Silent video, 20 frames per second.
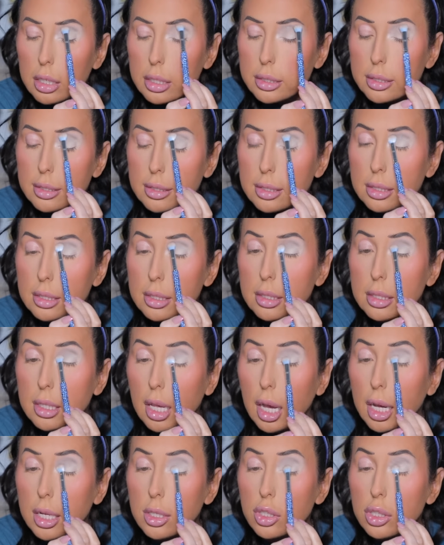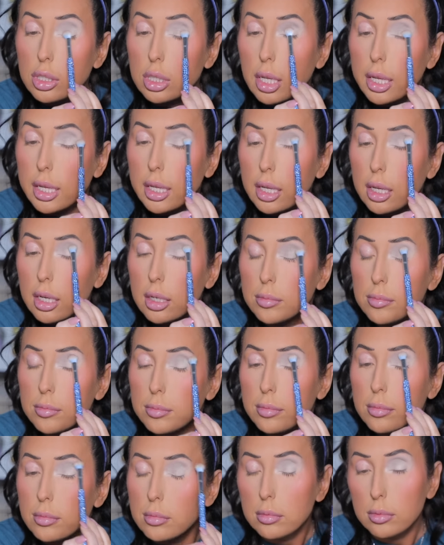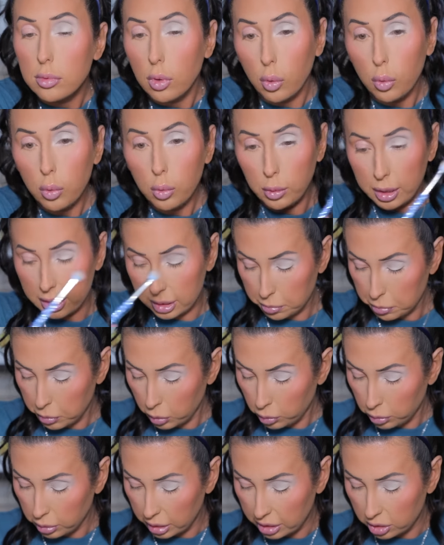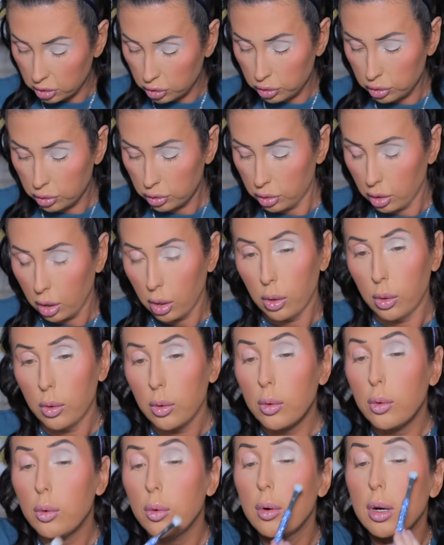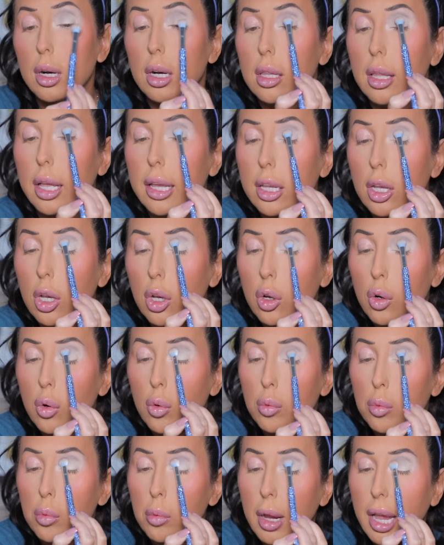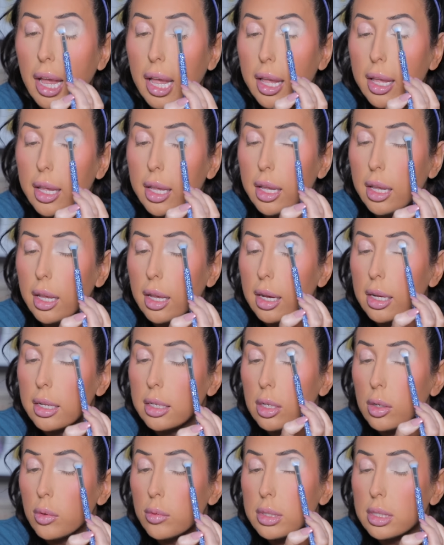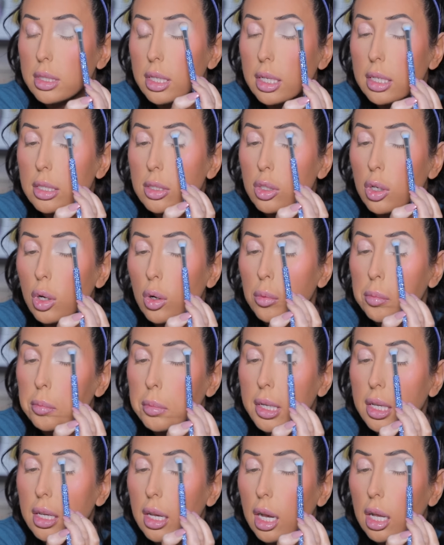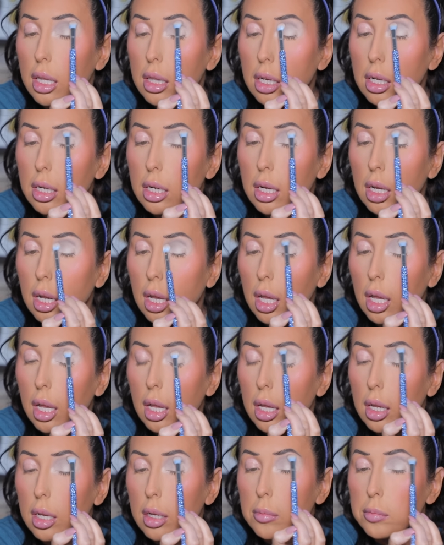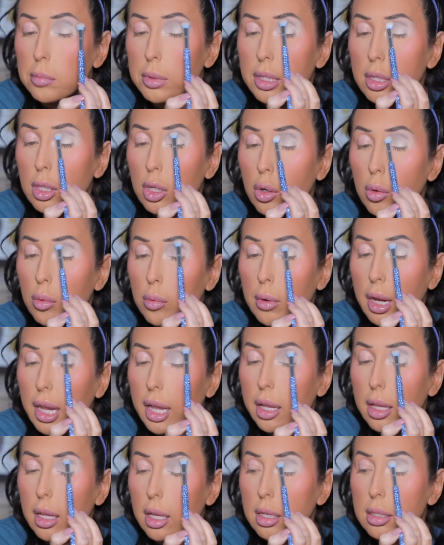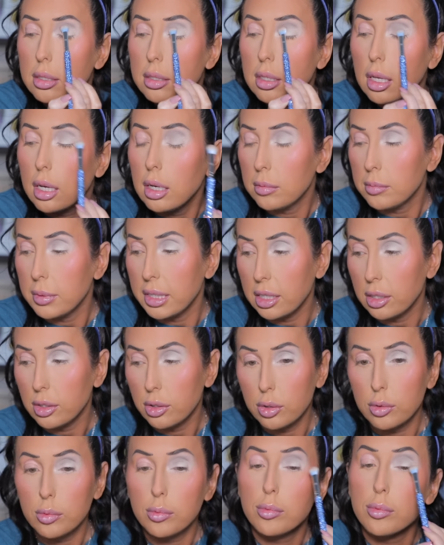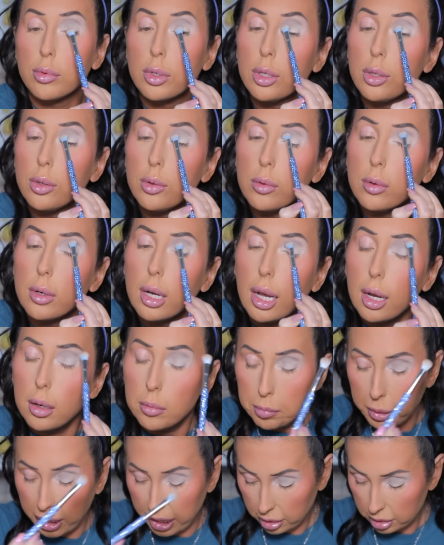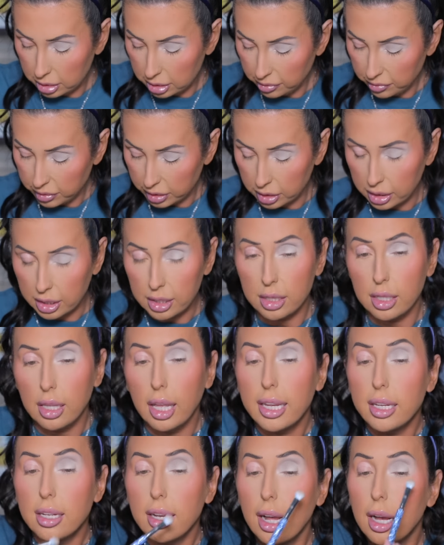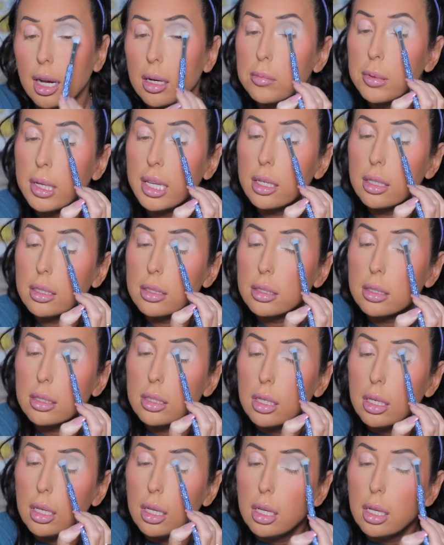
such like, oh, it's pulling so like gray. I know it's like a taupey color, but the gray is coming through. I picked a very light eye base.